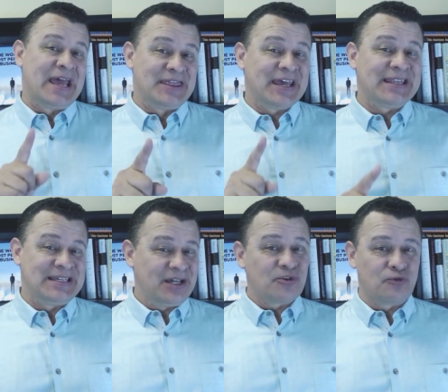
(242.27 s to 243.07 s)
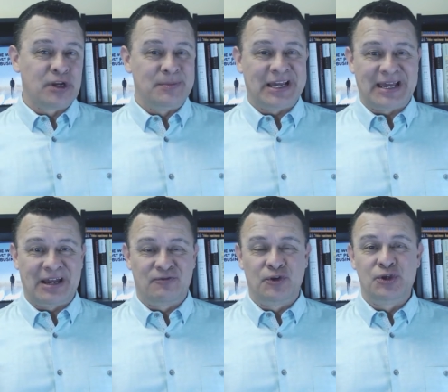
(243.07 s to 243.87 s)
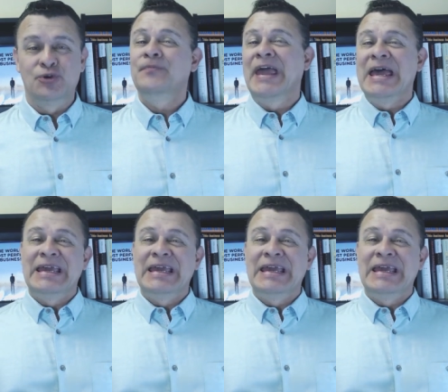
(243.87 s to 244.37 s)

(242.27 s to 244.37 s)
And then the other freebie I have for you